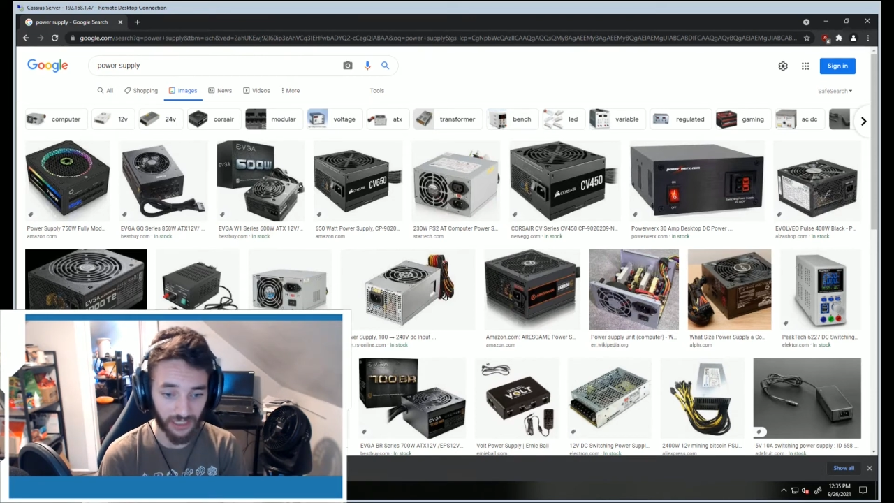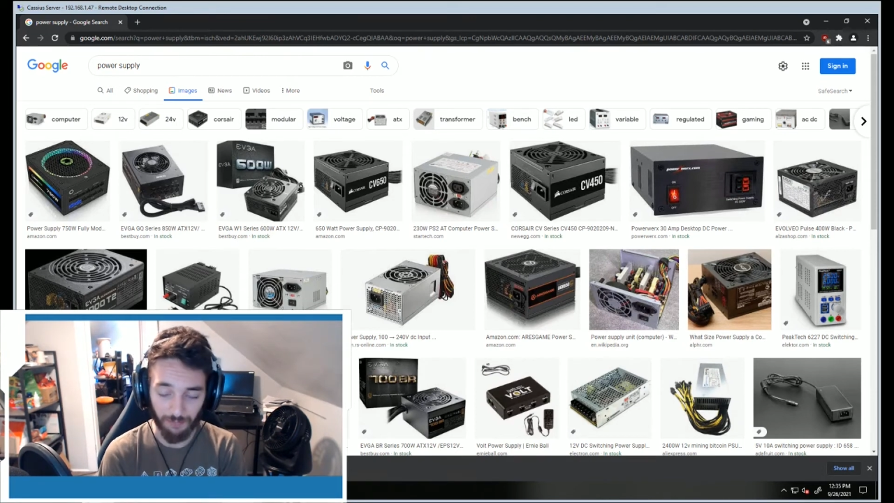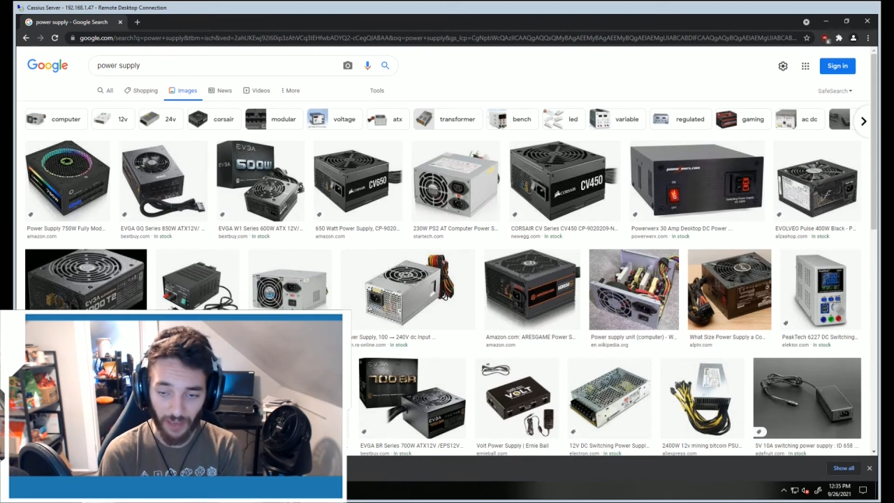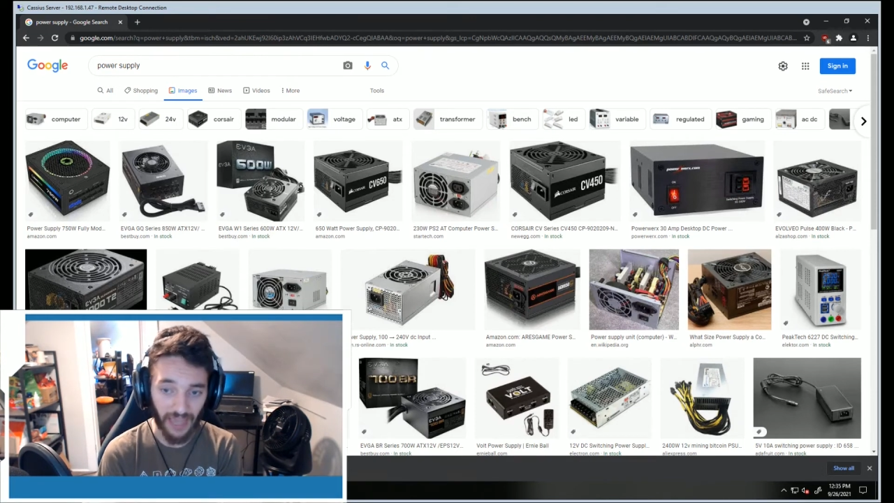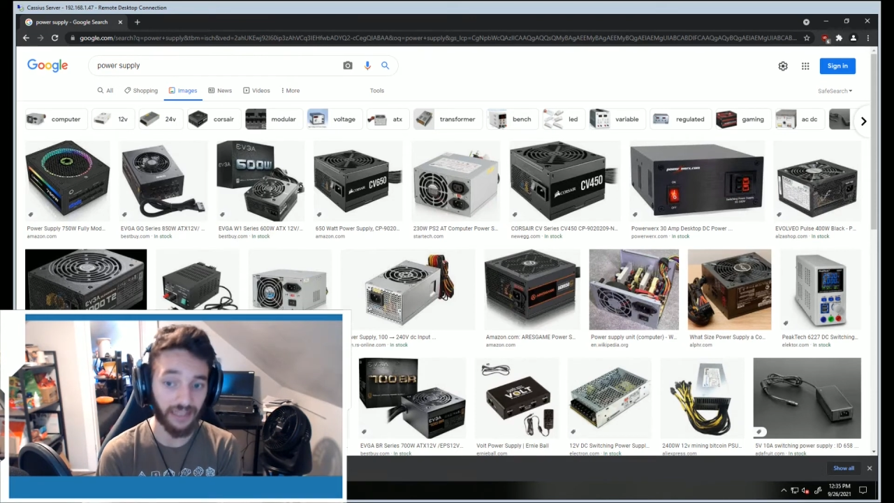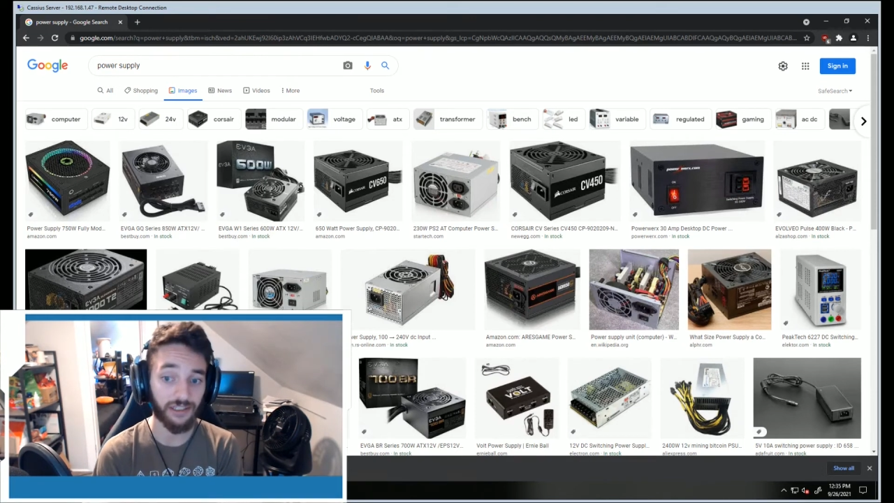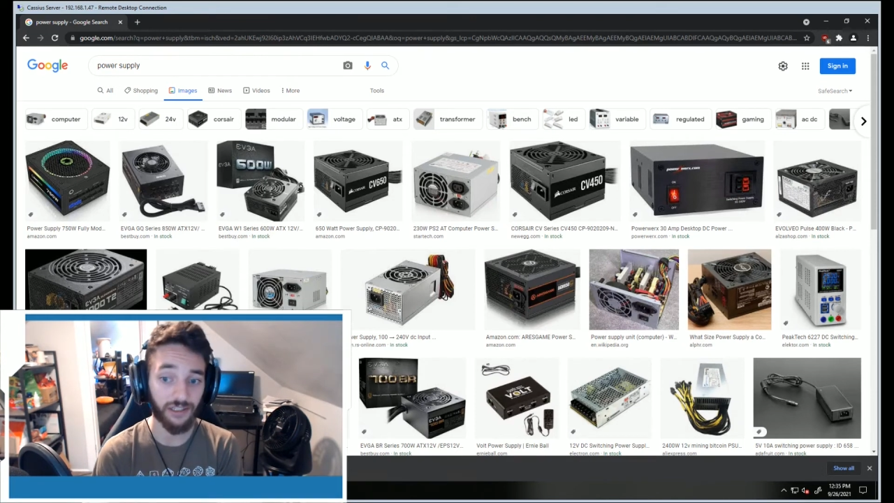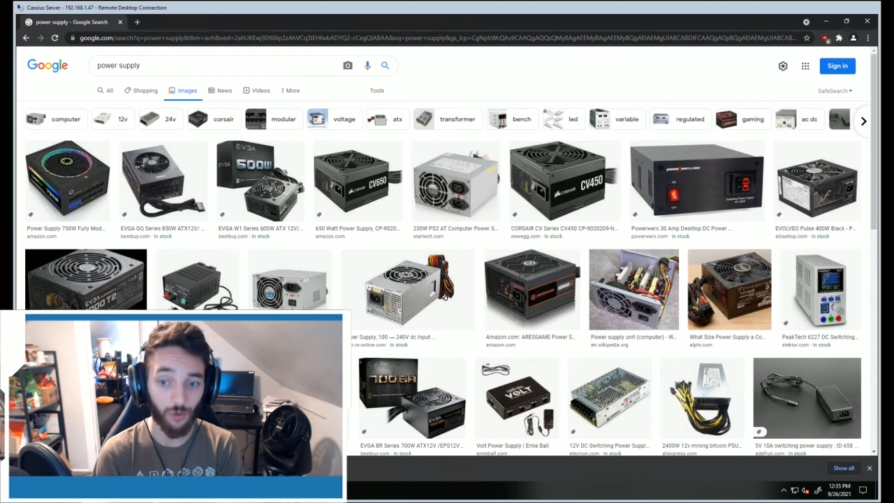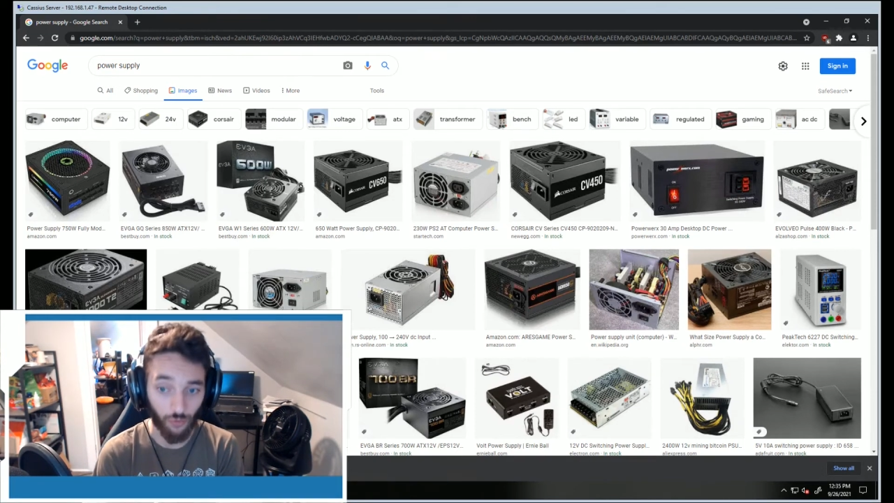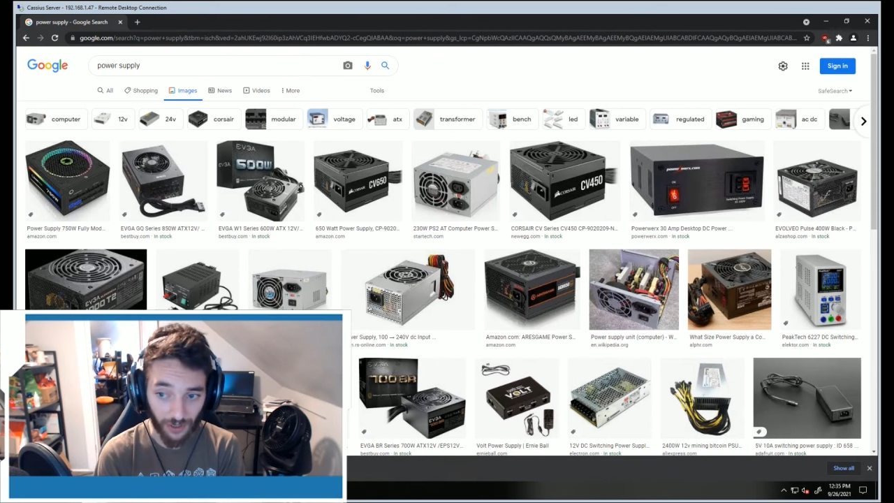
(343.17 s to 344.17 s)
pennies
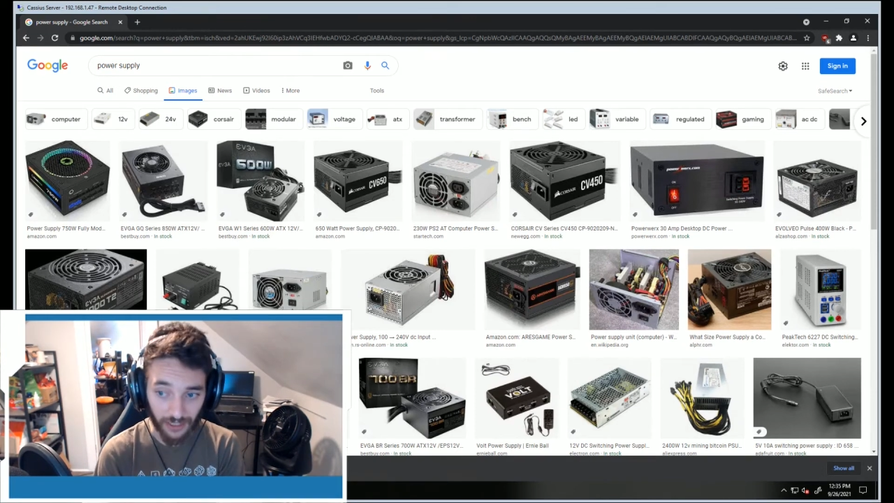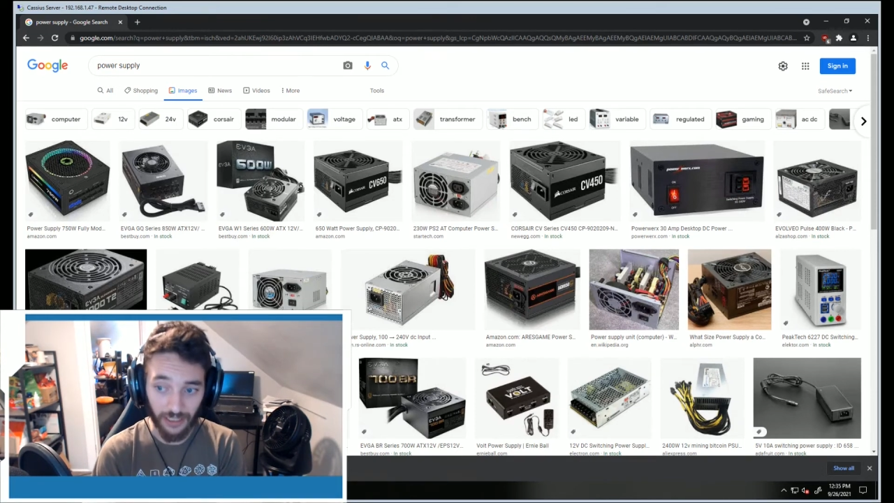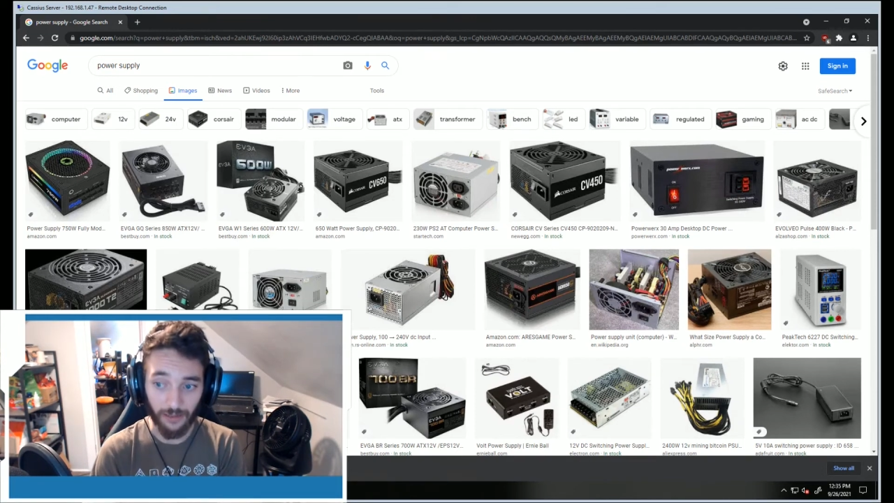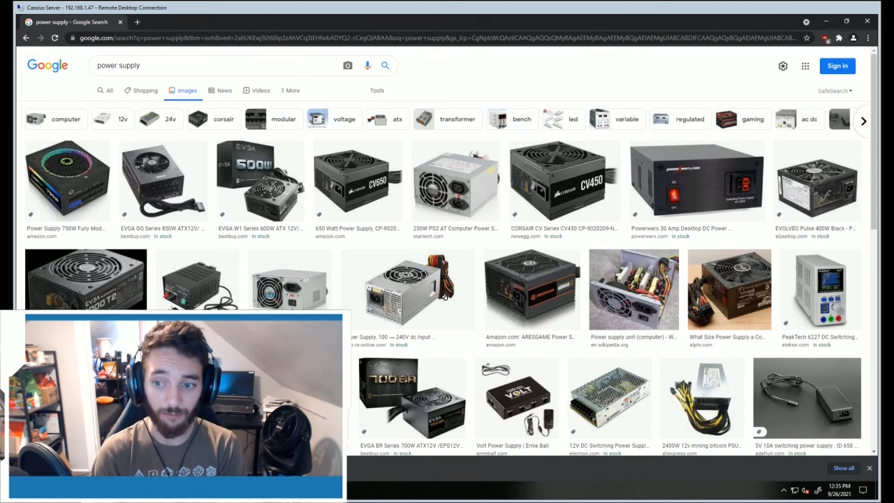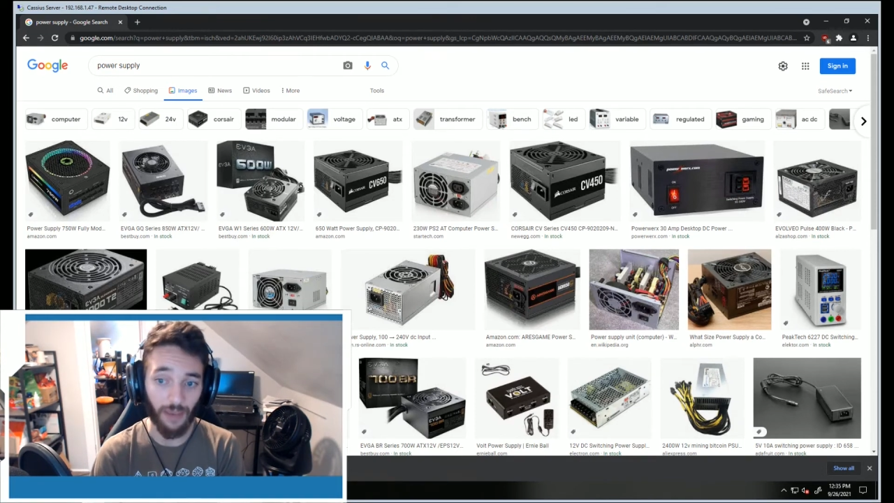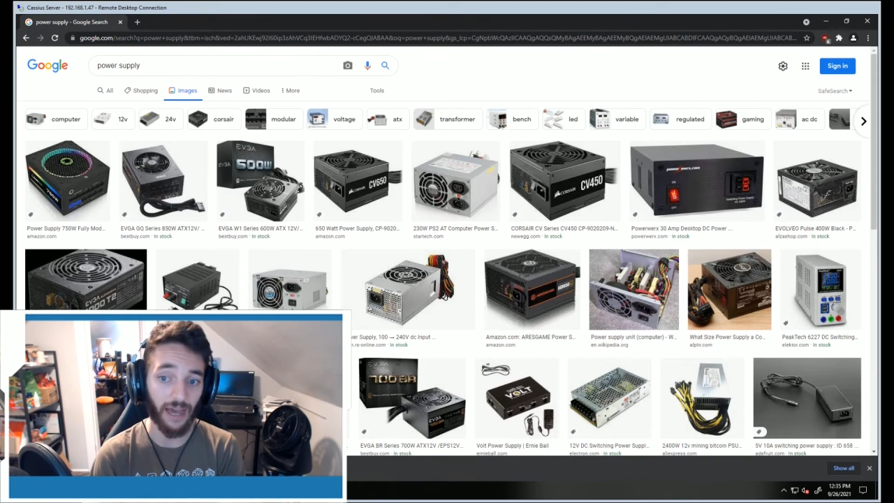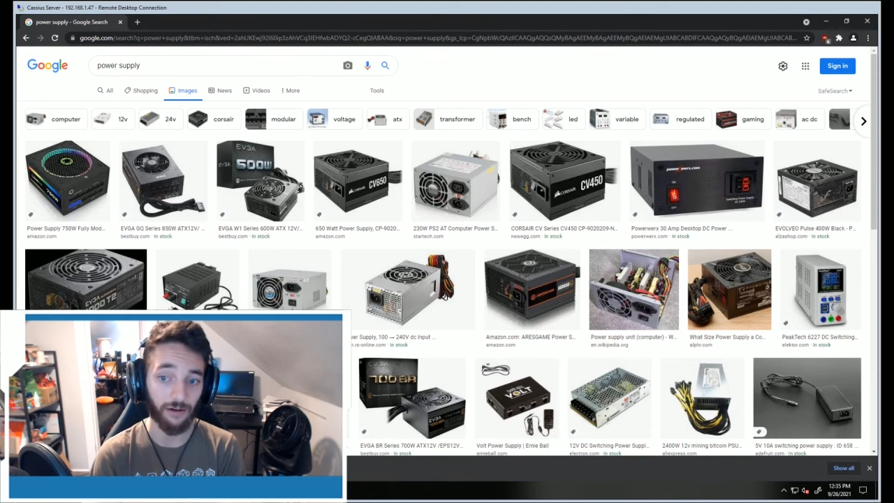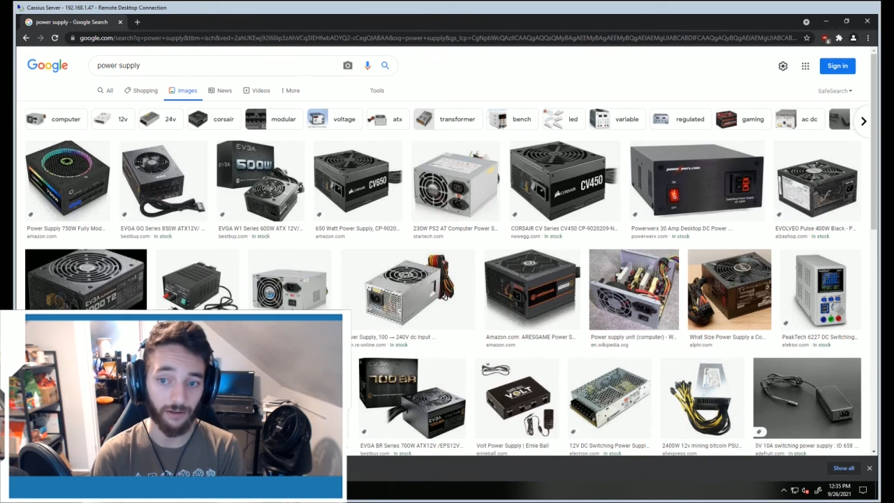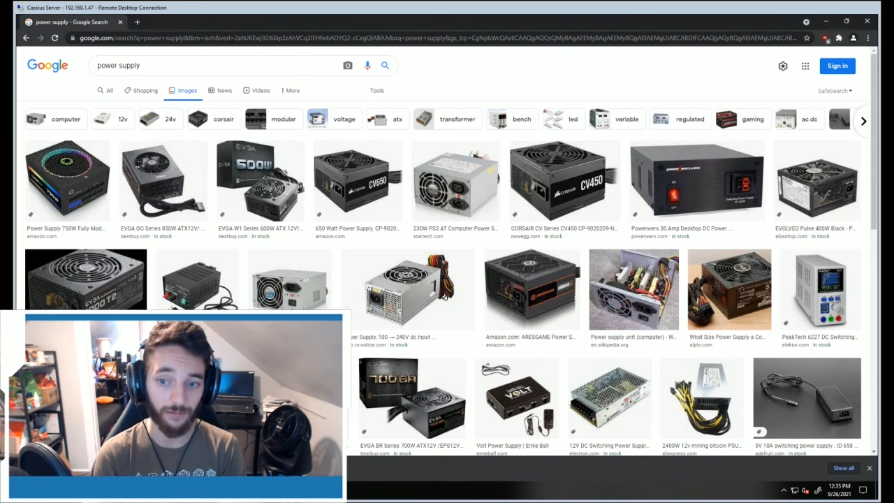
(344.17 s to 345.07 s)
really matter.